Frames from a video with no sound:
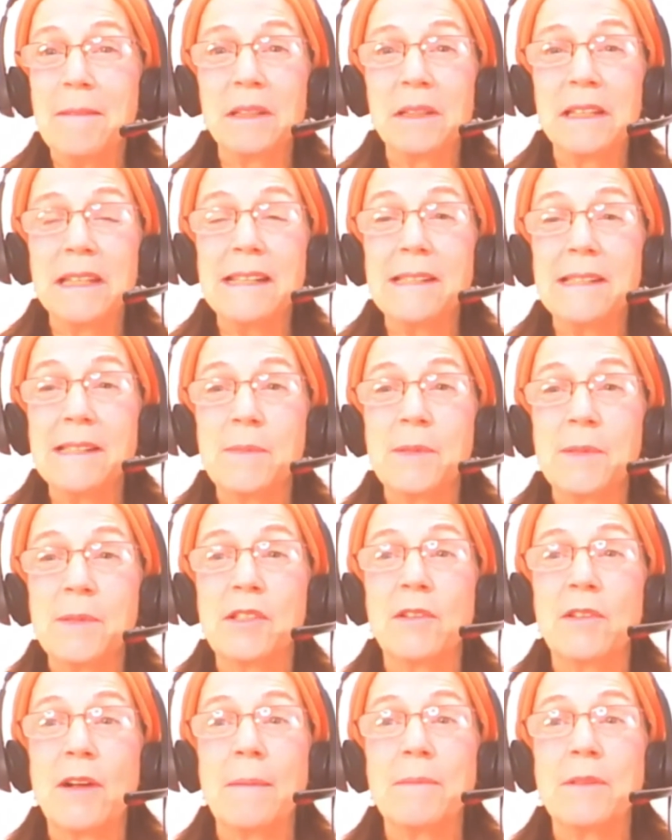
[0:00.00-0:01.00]
Please
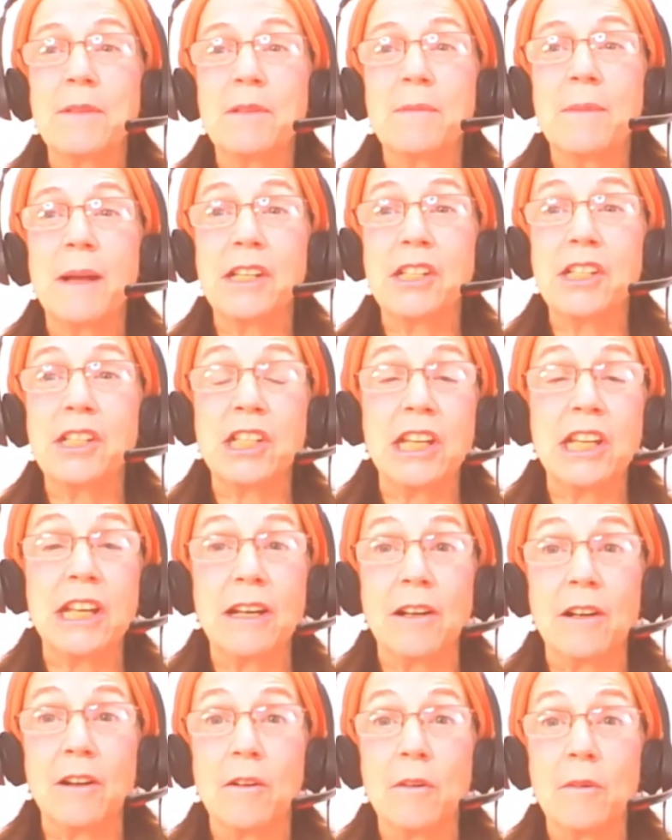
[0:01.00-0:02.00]
subscribe to my
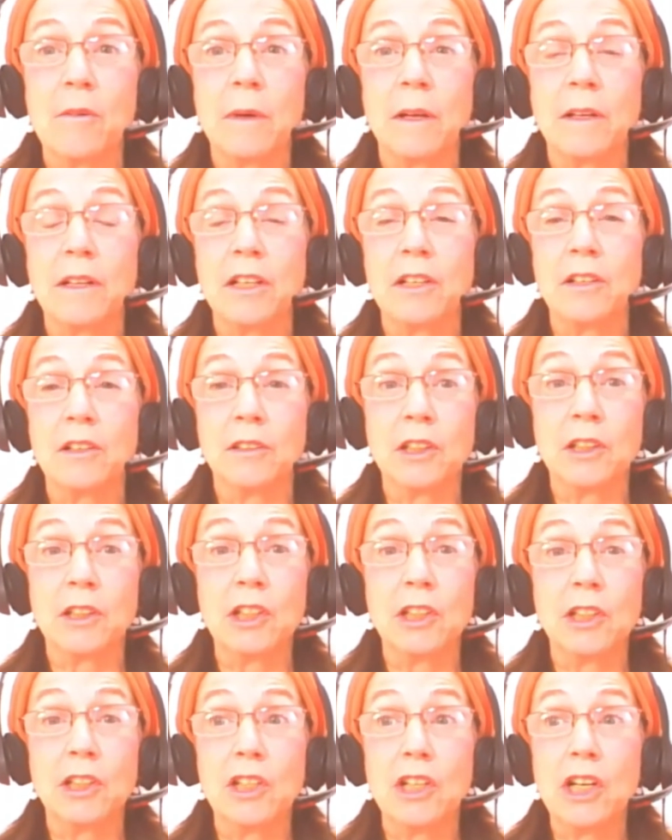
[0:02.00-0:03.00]
channel where you'll
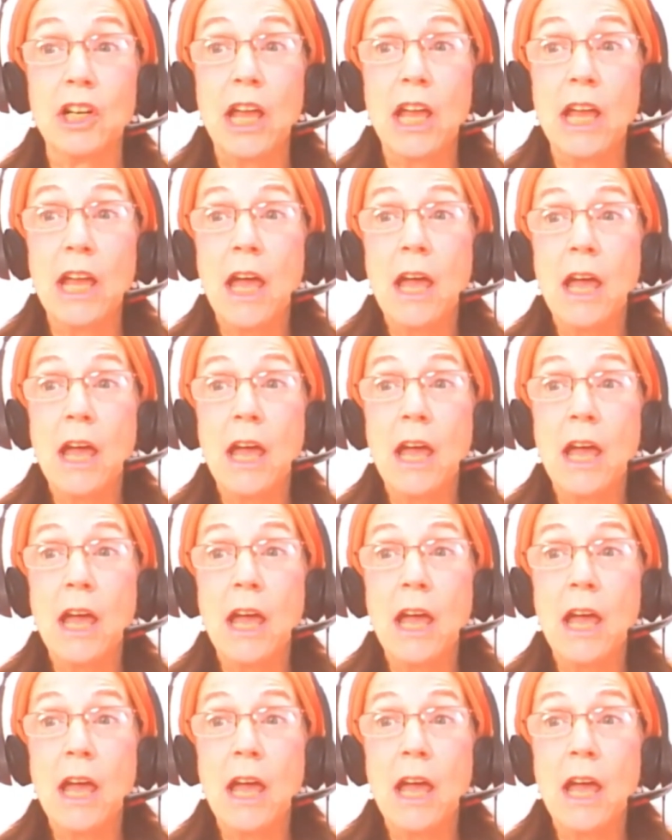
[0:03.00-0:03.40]
learn